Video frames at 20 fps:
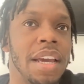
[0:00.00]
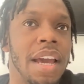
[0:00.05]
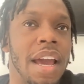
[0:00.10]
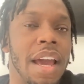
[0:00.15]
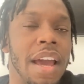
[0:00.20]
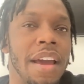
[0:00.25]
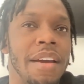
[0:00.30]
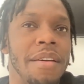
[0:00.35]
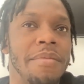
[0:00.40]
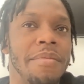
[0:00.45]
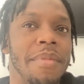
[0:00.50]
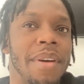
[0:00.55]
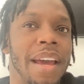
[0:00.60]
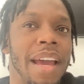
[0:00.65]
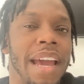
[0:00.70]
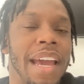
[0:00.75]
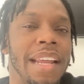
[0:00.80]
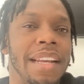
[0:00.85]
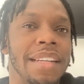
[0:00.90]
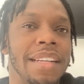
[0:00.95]

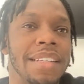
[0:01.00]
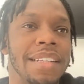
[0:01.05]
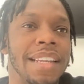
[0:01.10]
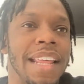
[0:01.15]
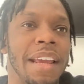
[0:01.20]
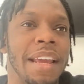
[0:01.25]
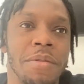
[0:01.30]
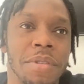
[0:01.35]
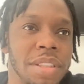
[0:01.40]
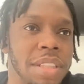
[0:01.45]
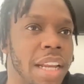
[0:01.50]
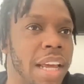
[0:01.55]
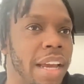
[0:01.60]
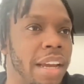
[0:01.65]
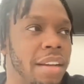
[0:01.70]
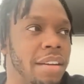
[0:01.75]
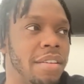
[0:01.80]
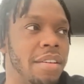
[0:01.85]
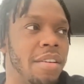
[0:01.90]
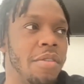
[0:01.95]
and they was
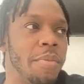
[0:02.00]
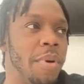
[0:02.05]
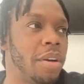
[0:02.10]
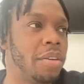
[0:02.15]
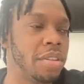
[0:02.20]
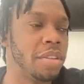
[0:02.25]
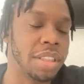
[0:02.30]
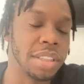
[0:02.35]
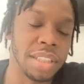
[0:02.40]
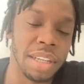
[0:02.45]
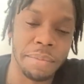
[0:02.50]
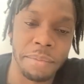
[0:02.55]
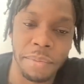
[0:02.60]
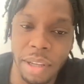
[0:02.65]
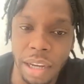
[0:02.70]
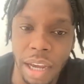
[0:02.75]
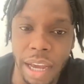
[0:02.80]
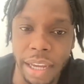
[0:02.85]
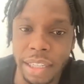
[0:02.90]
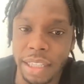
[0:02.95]
like, oh my God, this
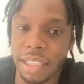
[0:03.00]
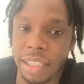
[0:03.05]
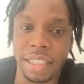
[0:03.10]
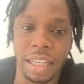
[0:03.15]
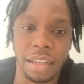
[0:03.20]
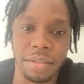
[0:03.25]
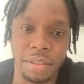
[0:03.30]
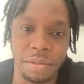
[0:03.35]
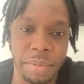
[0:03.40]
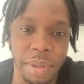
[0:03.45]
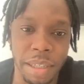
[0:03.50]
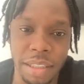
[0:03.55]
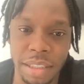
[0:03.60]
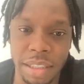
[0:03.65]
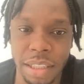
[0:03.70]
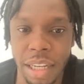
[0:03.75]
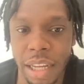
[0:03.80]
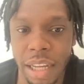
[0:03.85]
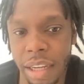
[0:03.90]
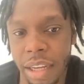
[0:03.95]
idea sounds amazing.
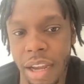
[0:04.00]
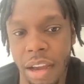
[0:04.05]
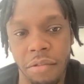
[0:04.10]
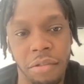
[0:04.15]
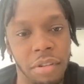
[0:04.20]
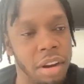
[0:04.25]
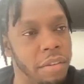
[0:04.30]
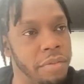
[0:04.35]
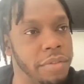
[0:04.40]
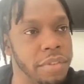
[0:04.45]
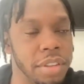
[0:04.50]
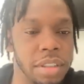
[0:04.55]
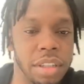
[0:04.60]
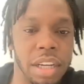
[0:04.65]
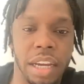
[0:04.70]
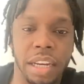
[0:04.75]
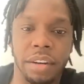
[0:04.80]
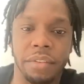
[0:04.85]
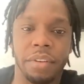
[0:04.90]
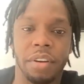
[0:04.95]
Like, I'd love to
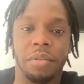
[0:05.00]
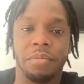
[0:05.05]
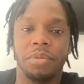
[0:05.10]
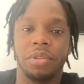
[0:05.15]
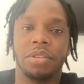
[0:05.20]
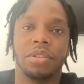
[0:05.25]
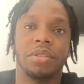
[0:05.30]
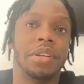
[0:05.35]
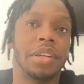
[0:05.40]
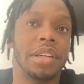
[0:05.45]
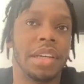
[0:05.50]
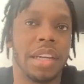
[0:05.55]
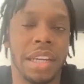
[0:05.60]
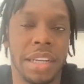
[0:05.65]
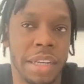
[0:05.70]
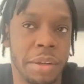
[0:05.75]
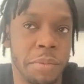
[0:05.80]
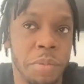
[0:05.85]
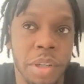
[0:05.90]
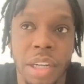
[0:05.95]
kind of help you do it. And
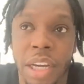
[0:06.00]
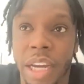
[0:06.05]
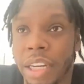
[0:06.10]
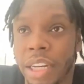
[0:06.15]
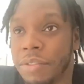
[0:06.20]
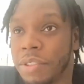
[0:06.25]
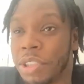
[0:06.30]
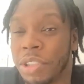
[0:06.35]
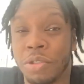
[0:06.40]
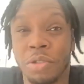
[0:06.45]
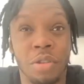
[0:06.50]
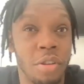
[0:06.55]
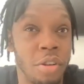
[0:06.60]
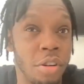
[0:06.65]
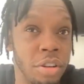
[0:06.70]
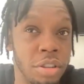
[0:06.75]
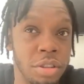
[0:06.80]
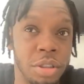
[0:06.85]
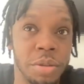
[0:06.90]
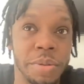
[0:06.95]
then we kind of just
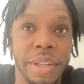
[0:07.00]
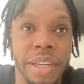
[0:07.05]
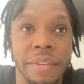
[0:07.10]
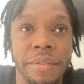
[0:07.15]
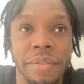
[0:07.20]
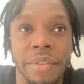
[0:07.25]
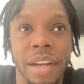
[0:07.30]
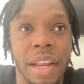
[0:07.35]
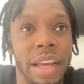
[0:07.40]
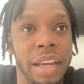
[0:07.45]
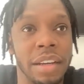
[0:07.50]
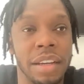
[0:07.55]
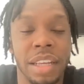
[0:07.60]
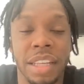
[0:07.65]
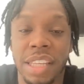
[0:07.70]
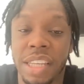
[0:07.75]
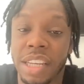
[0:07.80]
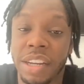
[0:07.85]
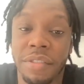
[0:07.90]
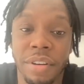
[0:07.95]
got to it for like a
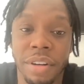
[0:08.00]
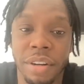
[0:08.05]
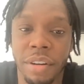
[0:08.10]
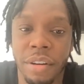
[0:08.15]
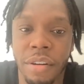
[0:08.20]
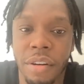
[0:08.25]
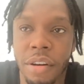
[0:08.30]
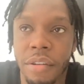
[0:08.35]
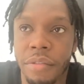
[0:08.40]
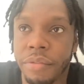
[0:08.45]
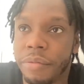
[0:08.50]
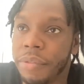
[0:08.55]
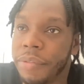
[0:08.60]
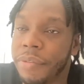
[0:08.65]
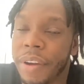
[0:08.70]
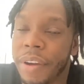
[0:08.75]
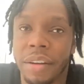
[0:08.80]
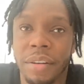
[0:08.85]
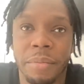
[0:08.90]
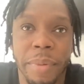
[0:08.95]
year and a half,
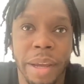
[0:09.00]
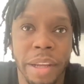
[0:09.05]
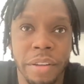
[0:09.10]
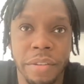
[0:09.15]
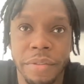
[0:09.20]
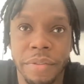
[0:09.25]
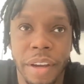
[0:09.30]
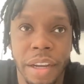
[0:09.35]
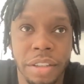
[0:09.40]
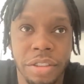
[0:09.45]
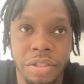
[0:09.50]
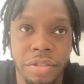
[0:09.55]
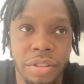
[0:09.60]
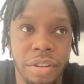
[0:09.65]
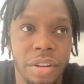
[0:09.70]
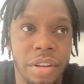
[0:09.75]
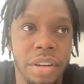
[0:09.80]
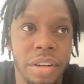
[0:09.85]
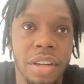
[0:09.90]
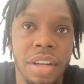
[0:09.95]
found a manufacturer.